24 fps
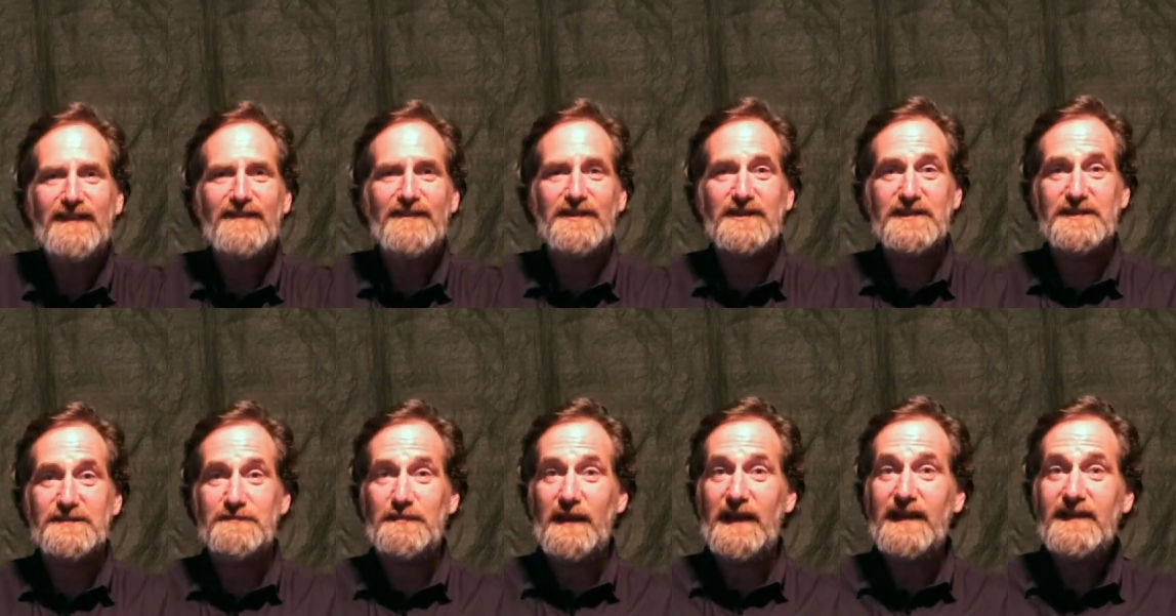The
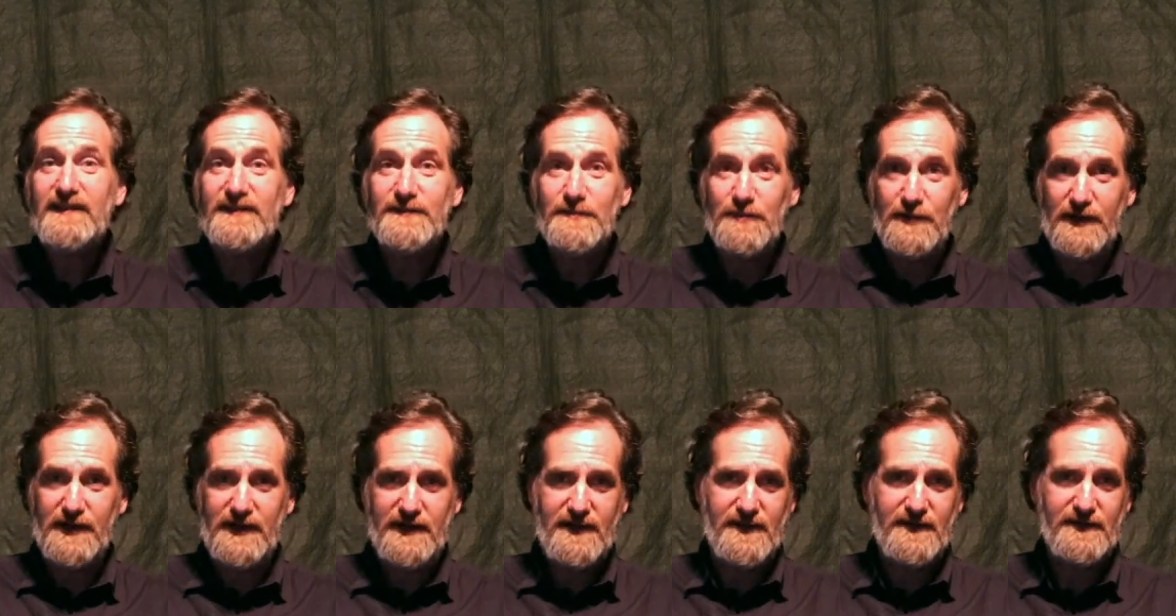space
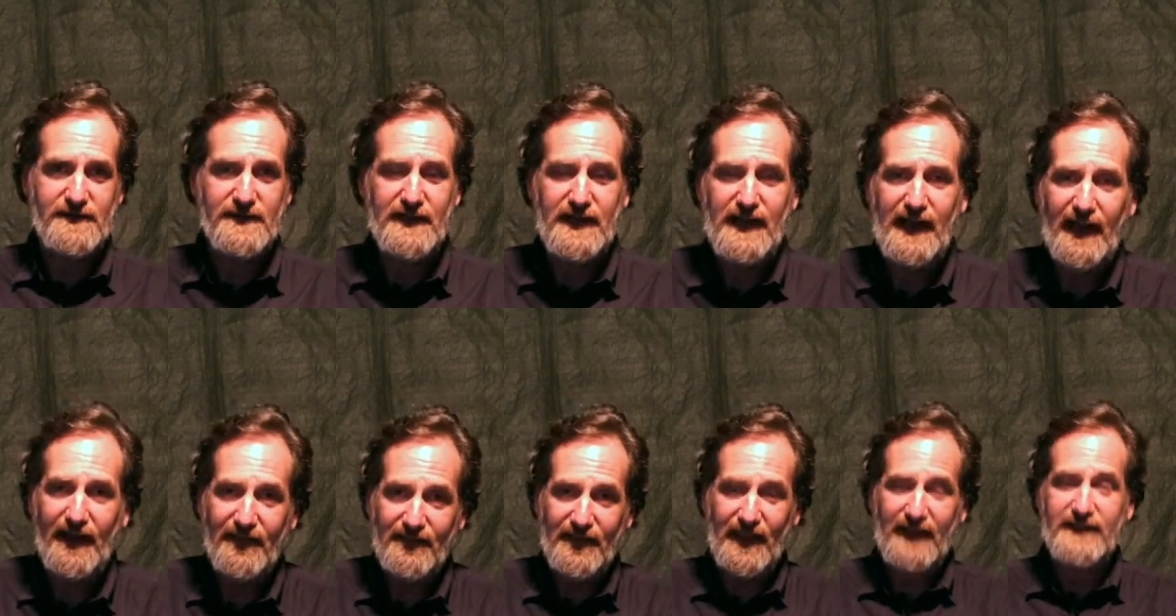breathes,
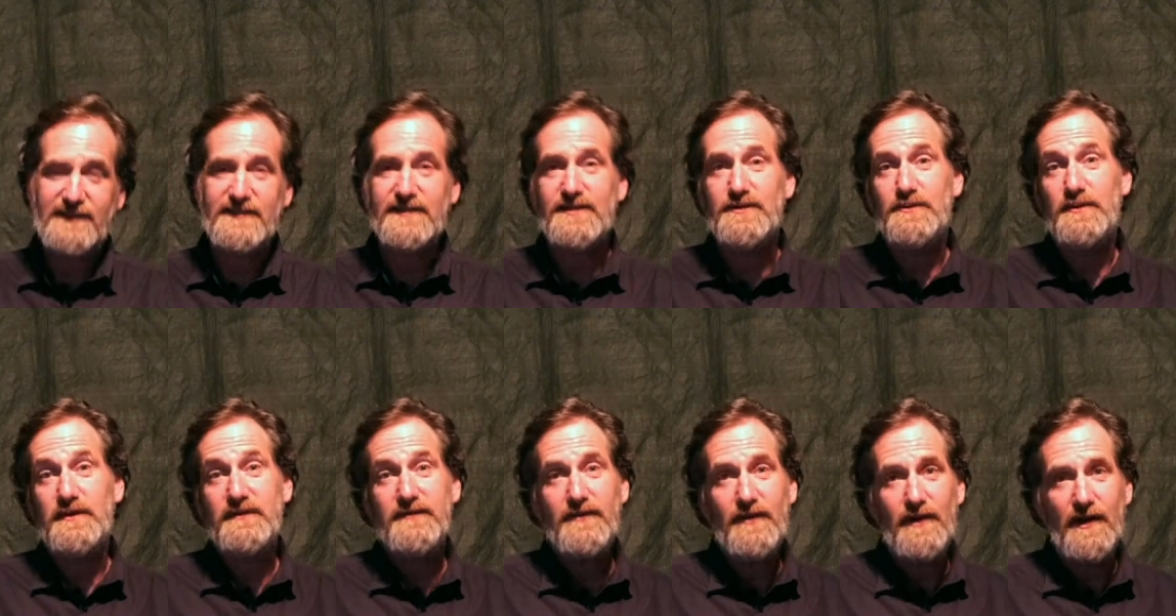and that's the
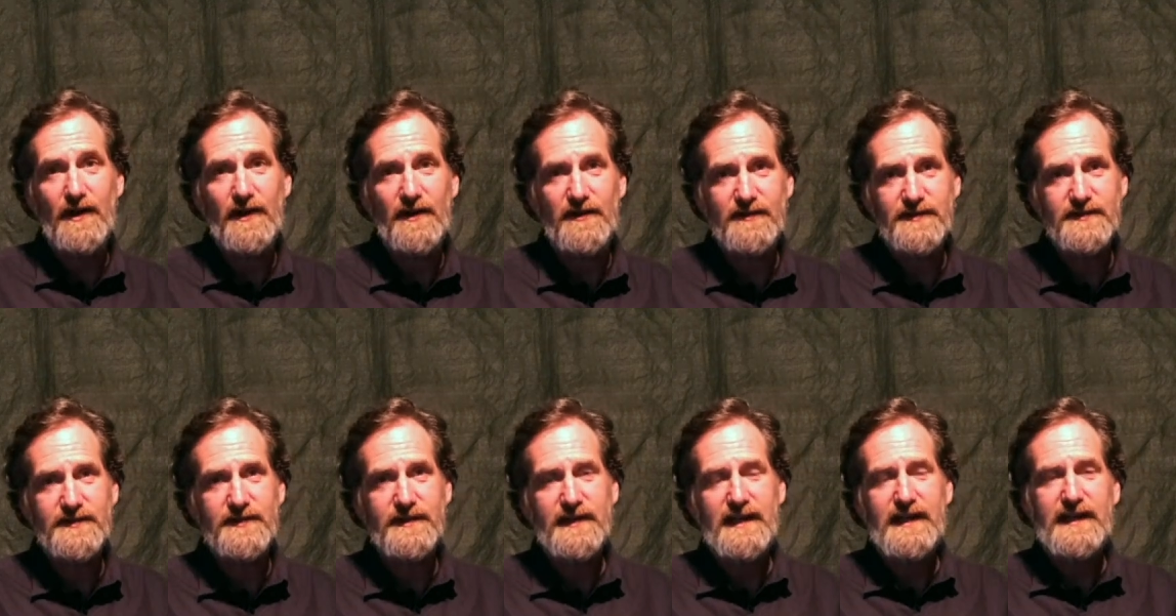
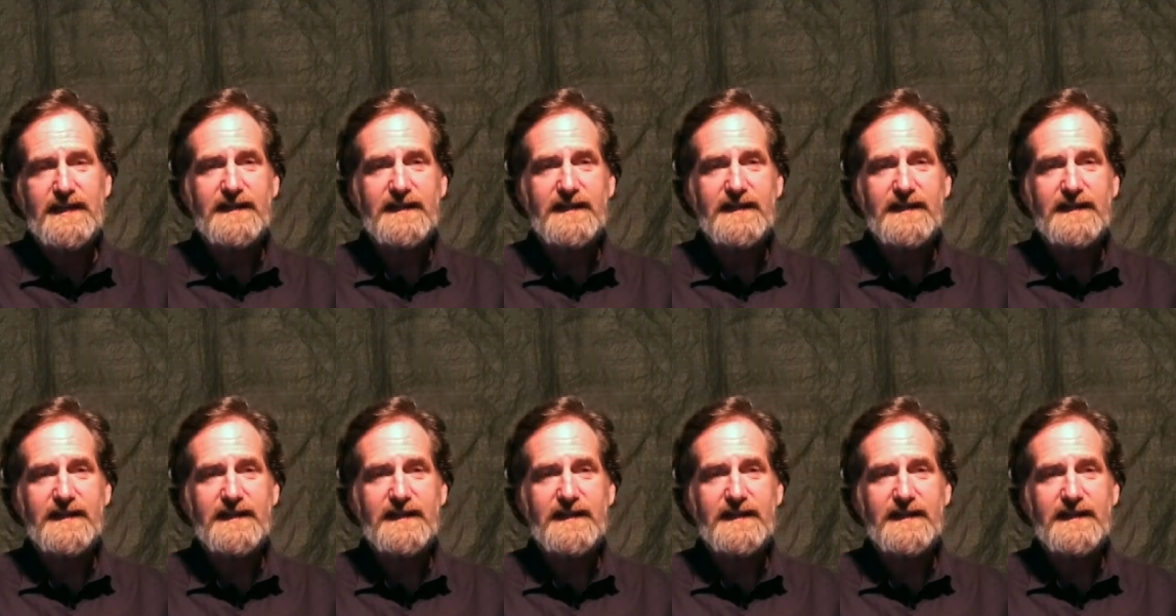reverse.